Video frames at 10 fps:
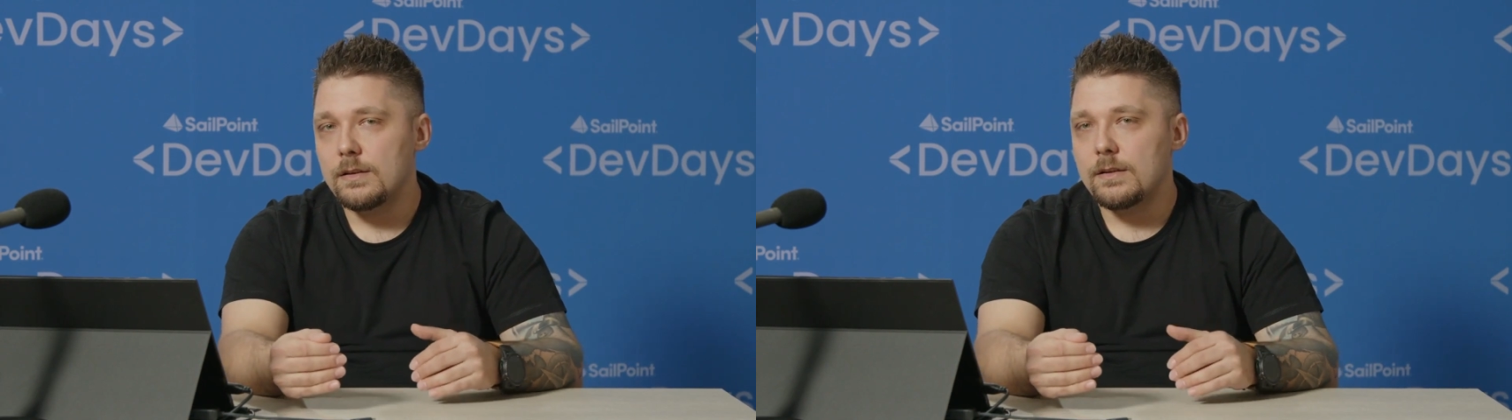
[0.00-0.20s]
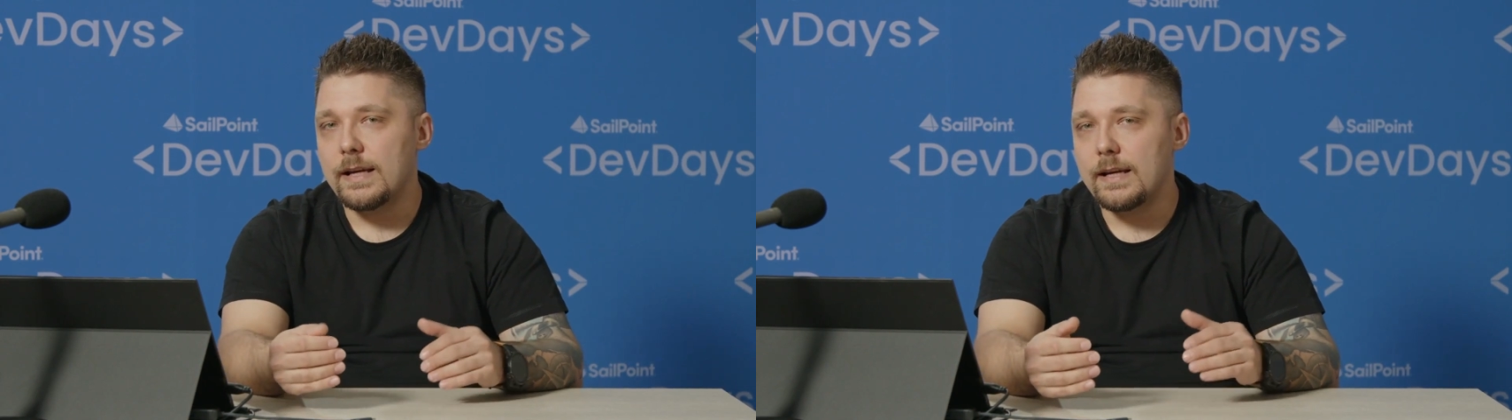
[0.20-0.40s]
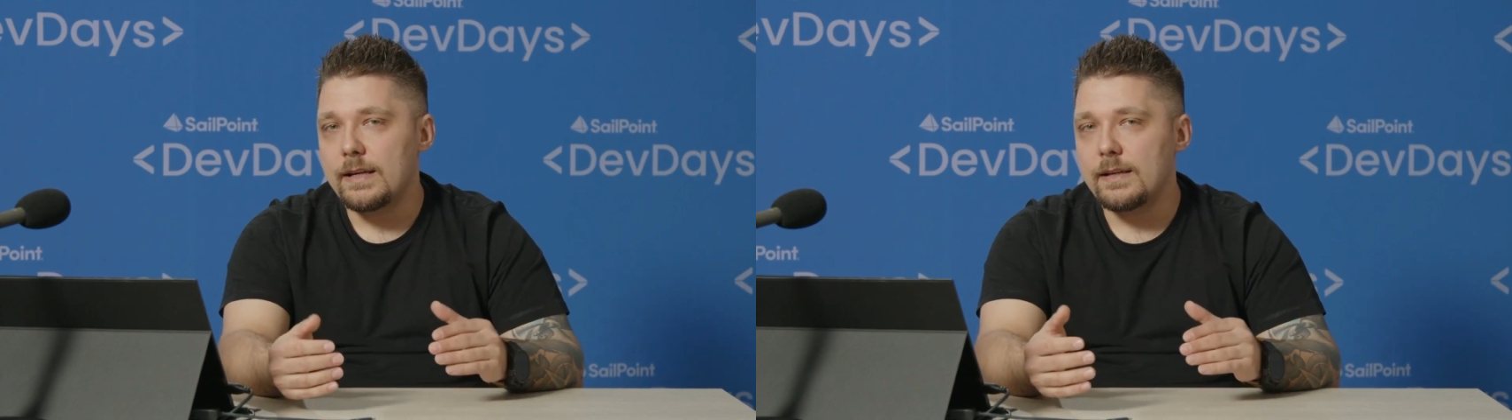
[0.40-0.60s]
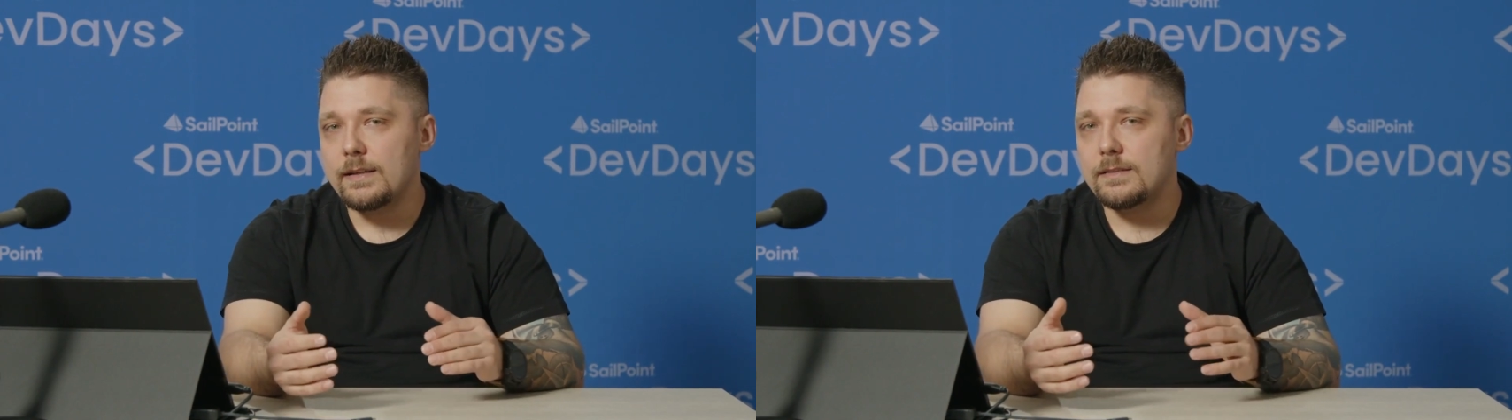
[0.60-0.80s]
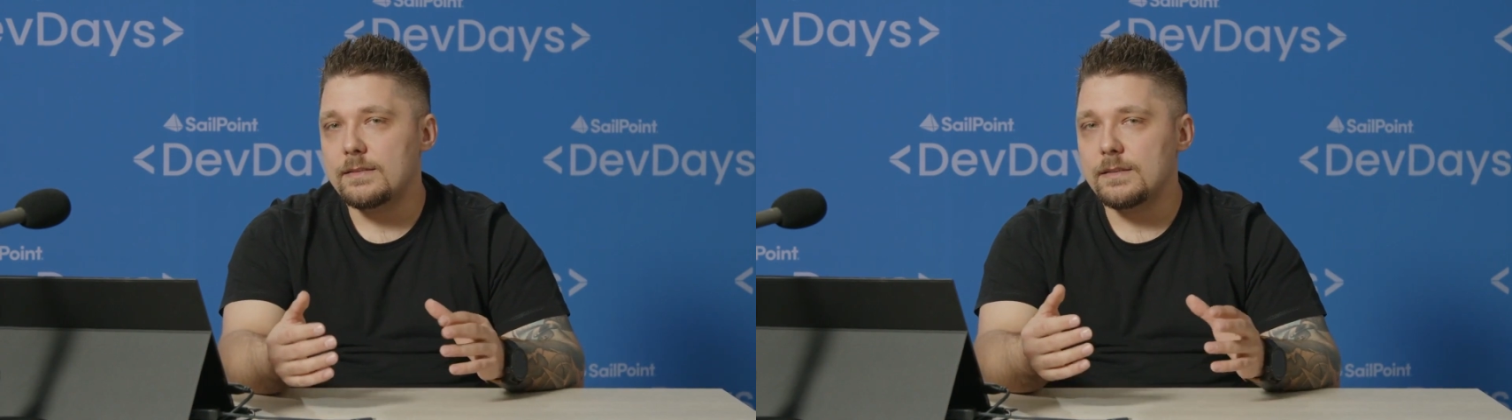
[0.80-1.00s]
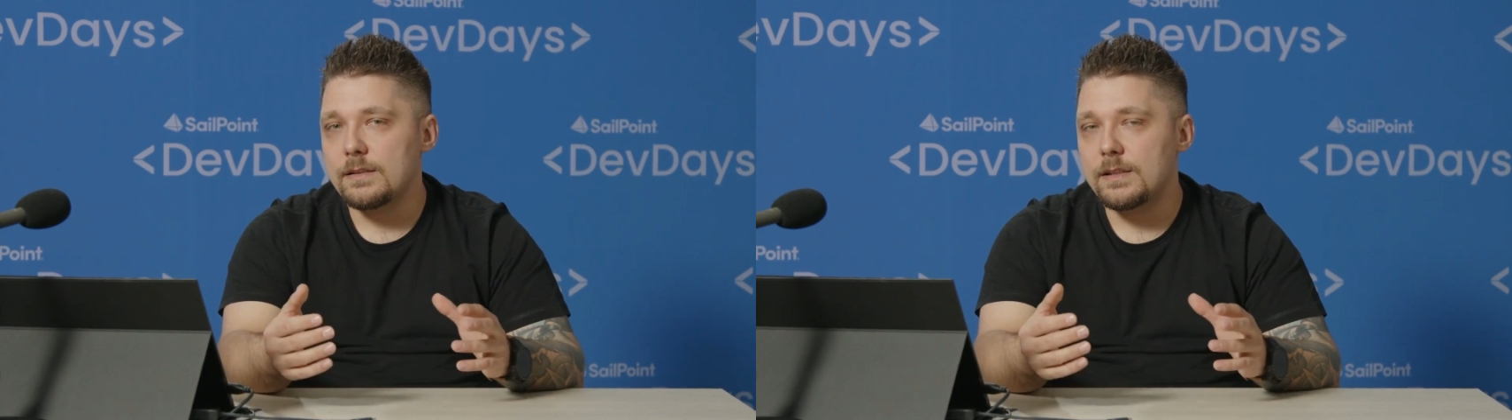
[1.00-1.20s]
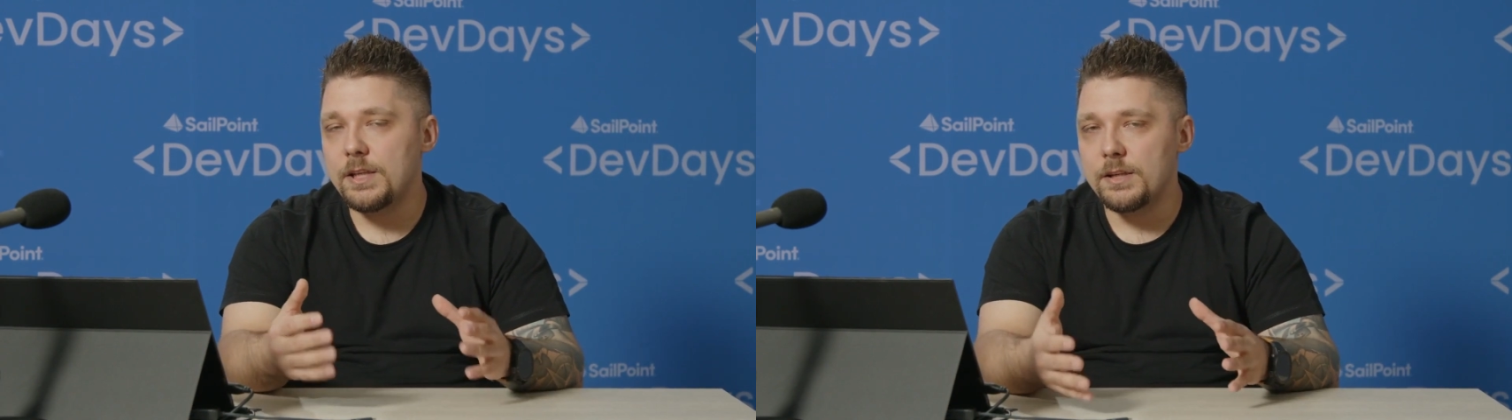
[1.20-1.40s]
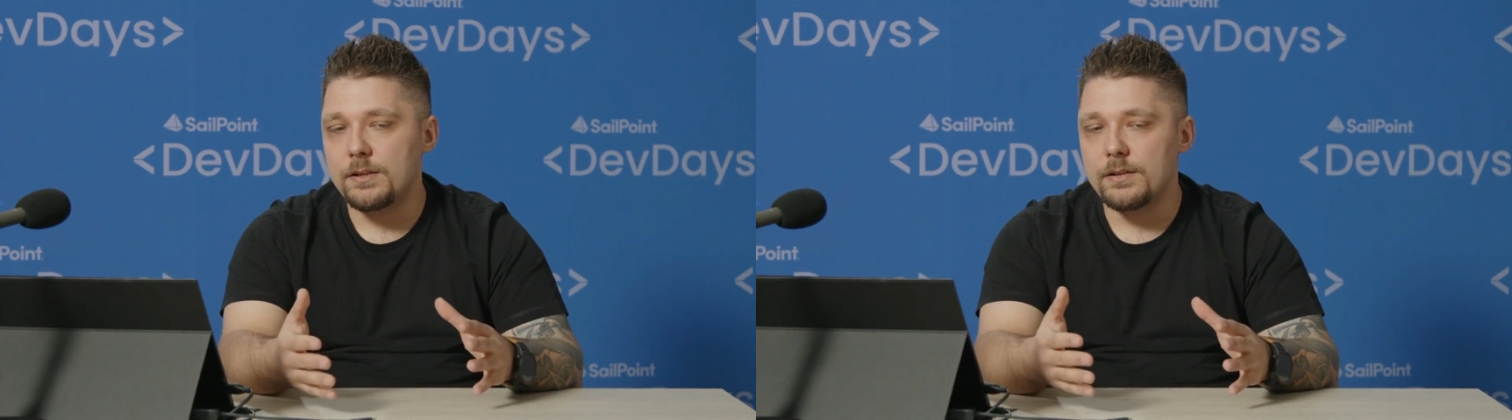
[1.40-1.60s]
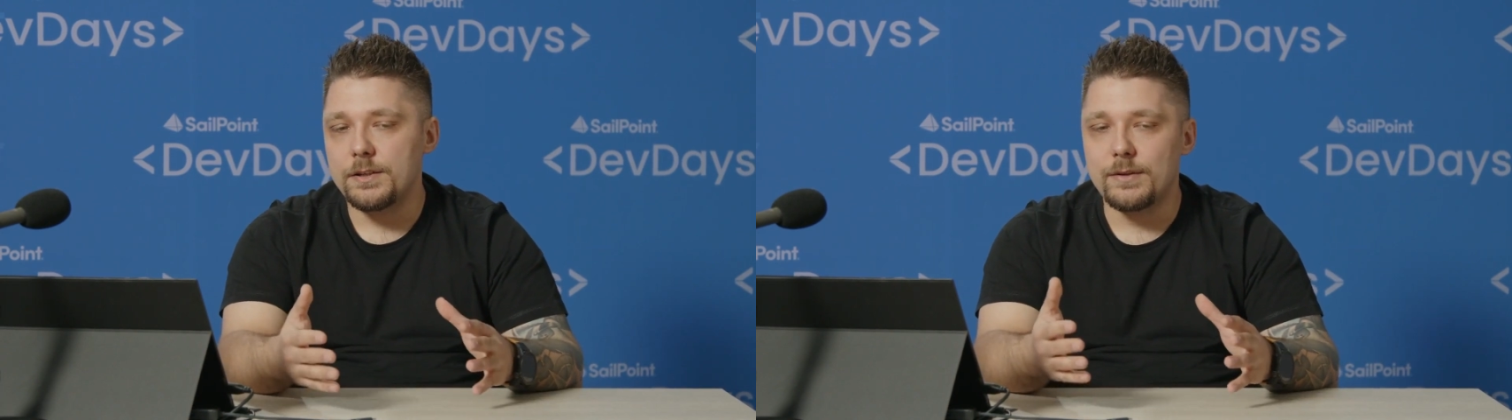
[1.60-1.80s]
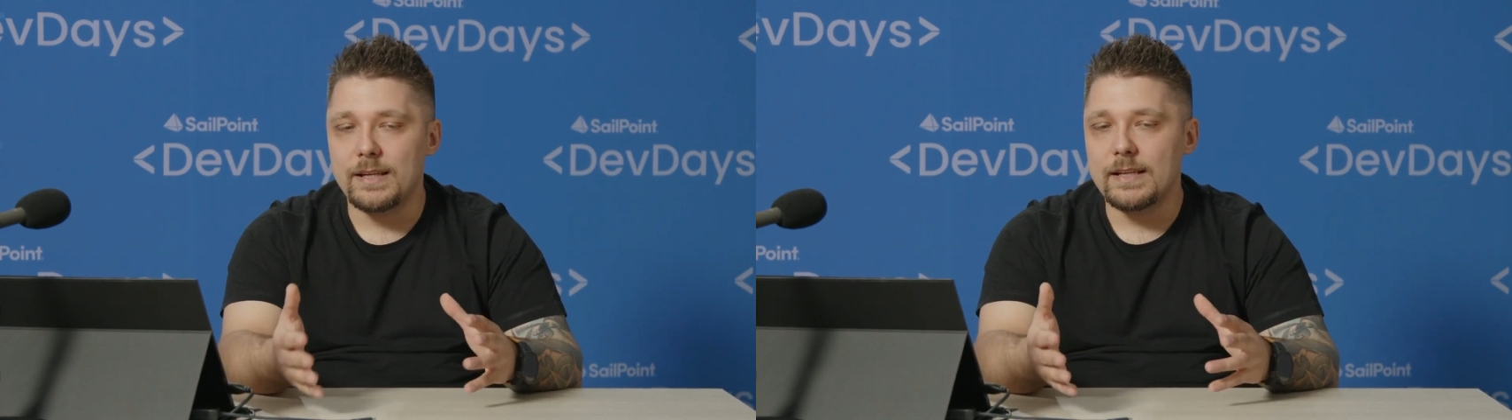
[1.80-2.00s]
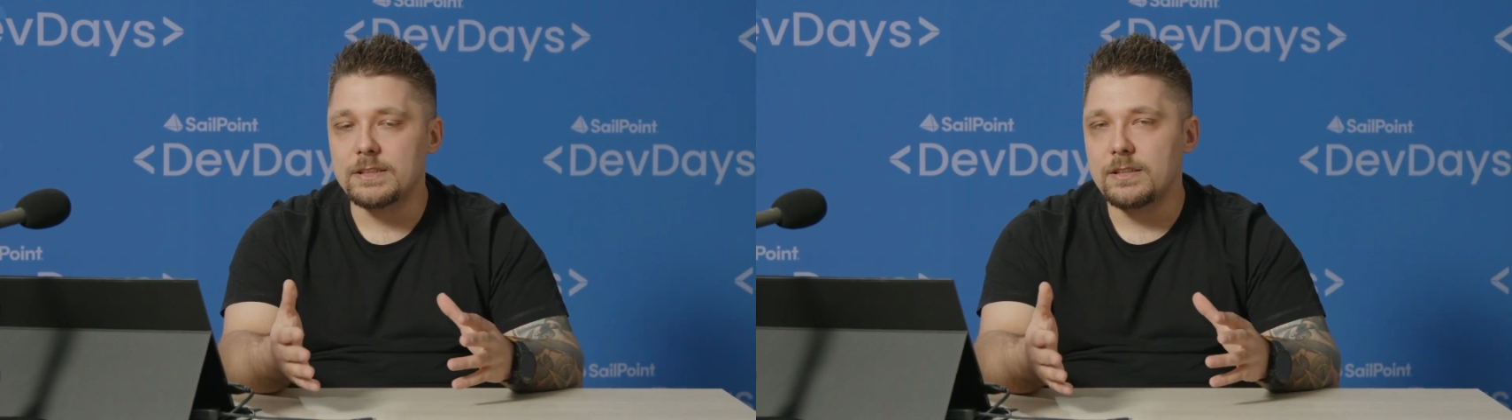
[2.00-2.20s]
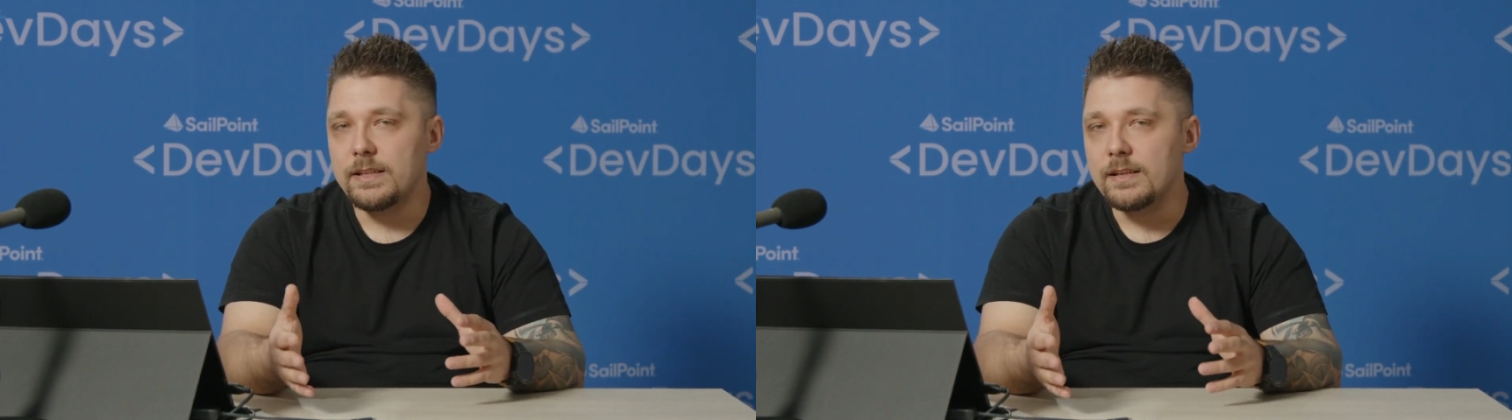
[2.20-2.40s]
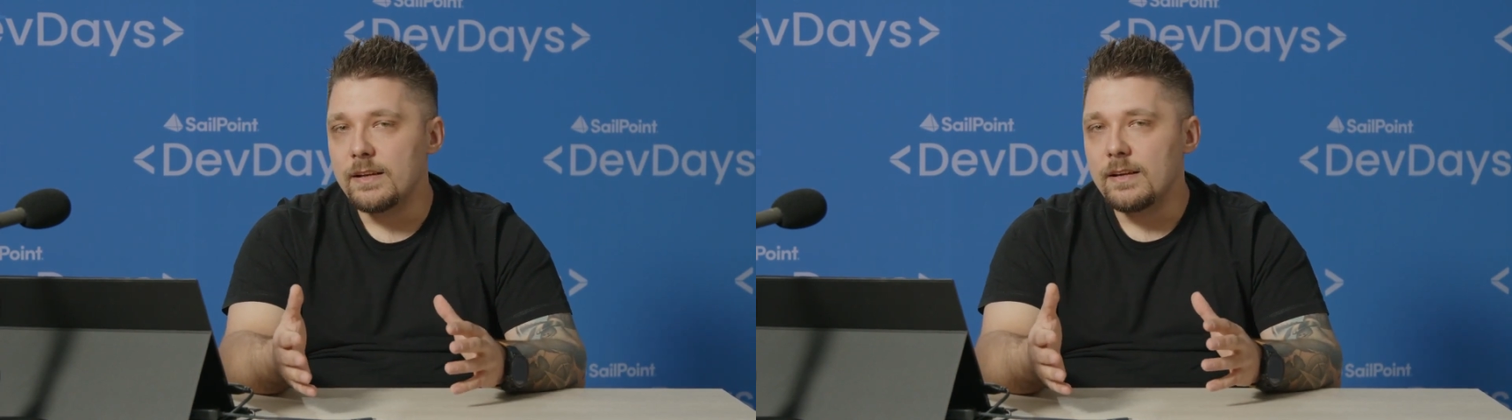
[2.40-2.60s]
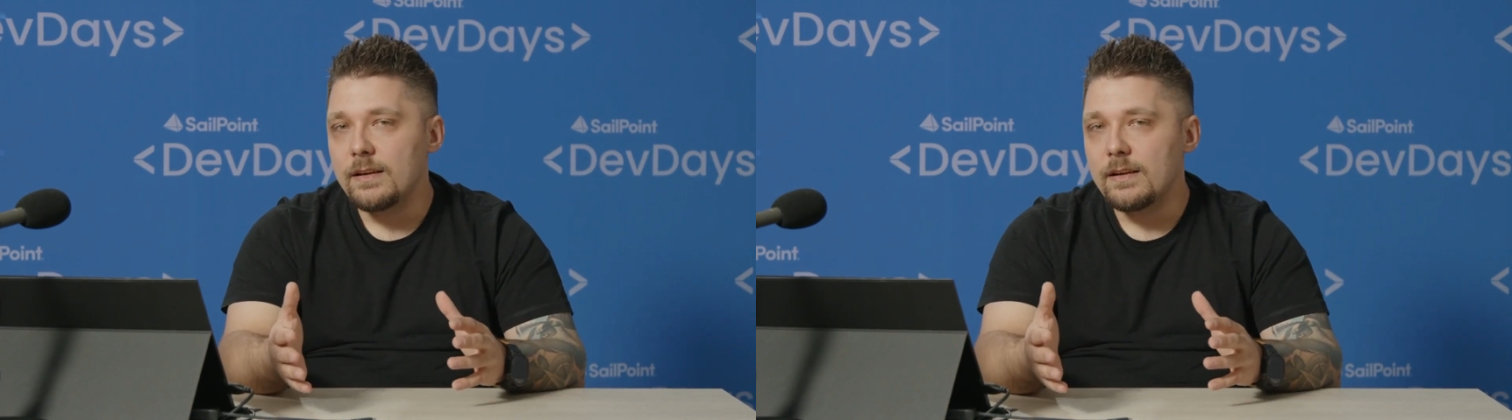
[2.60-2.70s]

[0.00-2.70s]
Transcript: And here you can actually